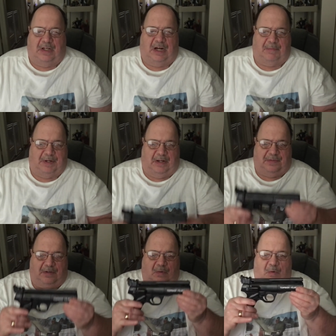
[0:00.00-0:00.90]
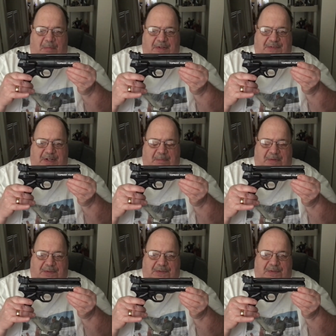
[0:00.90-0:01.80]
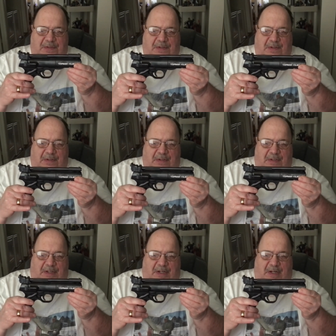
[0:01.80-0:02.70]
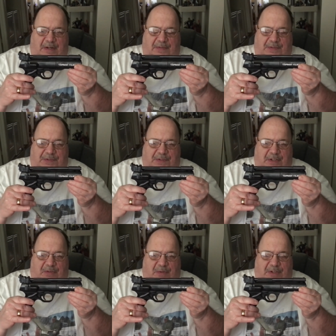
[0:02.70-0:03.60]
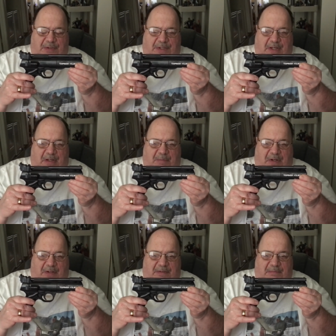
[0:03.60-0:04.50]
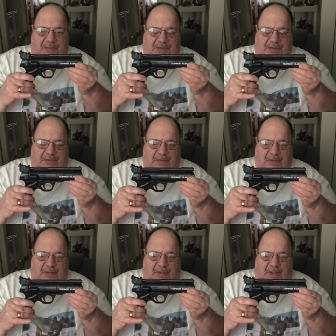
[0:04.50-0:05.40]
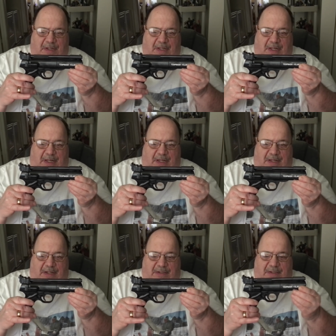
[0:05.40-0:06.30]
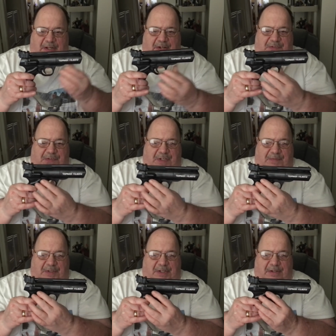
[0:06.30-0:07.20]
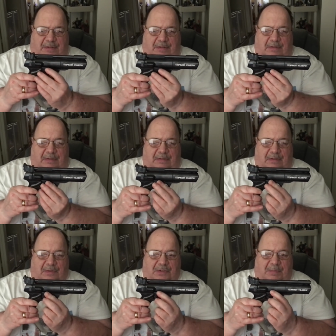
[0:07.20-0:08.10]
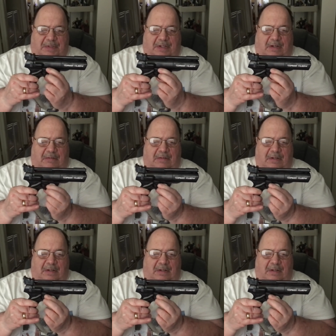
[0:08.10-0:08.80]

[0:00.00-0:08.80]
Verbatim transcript: And we've got the Webley Tempest. And this is a 22 cal pellet pistol. And it has a safety here. Goes up and down.